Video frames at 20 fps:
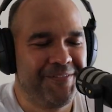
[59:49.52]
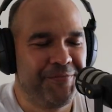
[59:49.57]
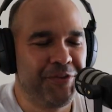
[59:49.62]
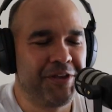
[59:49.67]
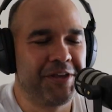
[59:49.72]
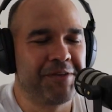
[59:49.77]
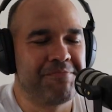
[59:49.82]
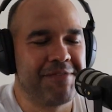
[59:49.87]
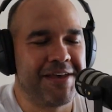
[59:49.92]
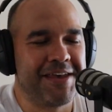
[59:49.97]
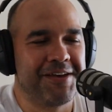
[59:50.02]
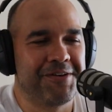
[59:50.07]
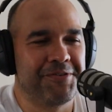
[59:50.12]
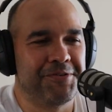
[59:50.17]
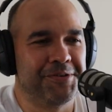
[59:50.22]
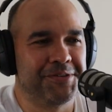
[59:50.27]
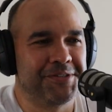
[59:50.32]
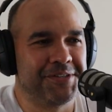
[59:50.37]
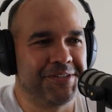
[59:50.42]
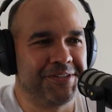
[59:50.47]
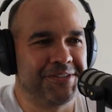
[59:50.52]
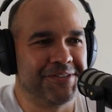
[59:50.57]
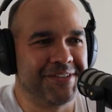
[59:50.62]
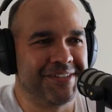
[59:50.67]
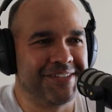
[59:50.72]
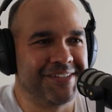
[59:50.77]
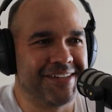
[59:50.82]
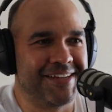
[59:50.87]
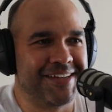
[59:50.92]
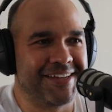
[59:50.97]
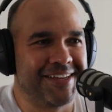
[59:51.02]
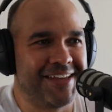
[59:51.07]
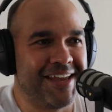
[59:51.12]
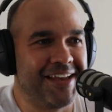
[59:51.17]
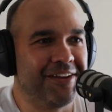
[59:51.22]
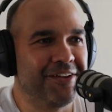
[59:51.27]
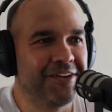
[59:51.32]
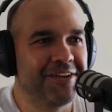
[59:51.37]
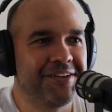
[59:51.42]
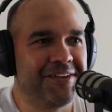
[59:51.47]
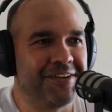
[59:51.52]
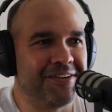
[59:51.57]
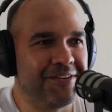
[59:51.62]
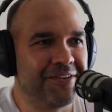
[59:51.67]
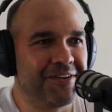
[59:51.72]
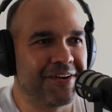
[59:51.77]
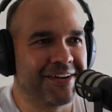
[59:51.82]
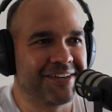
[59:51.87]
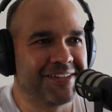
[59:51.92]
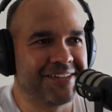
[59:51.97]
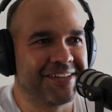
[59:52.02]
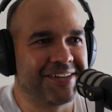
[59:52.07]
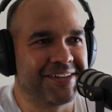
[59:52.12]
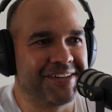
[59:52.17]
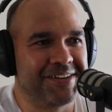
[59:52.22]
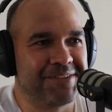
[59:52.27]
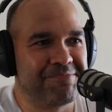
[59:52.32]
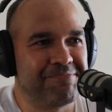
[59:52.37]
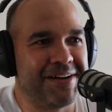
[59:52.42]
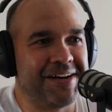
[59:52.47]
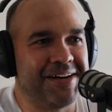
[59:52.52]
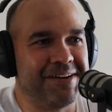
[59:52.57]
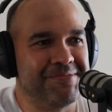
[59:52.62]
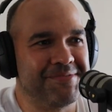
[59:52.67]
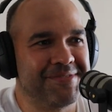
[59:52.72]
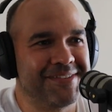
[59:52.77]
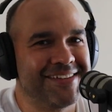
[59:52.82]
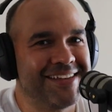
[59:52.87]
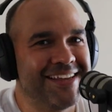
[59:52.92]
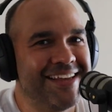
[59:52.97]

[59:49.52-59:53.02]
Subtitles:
You compare horse injuries. Like, yeah, look at you. You're actually kind of pumped.